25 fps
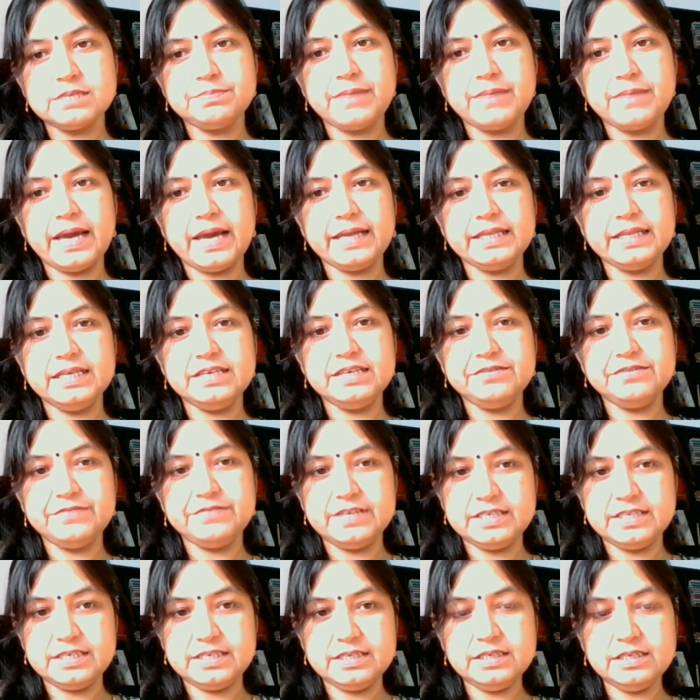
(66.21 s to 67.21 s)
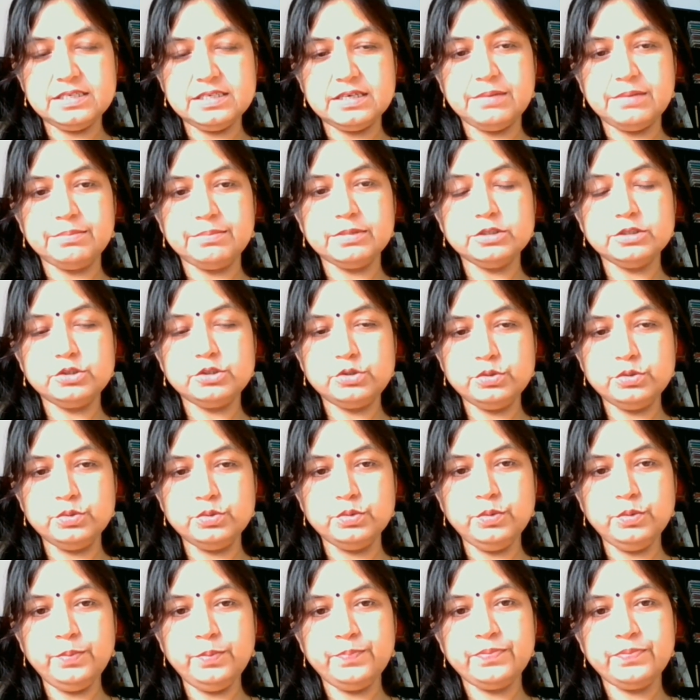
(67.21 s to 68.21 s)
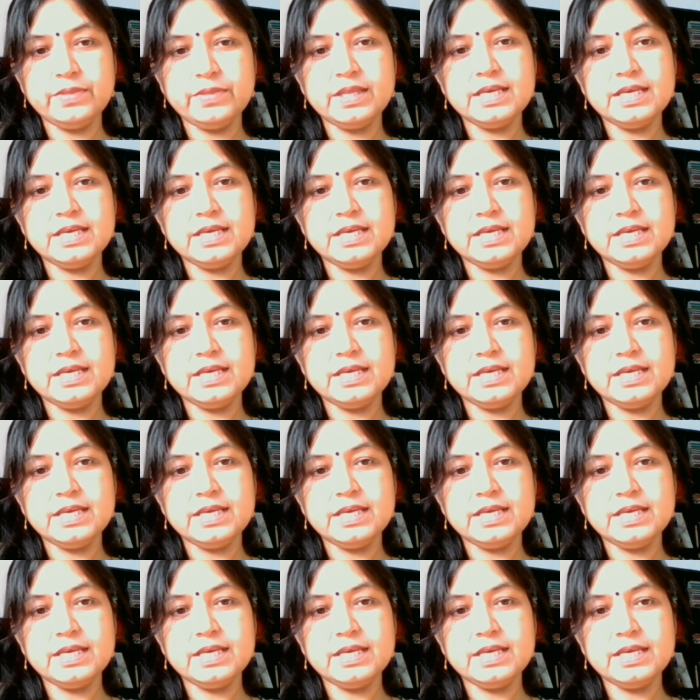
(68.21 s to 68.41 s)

up by the defendant number 2,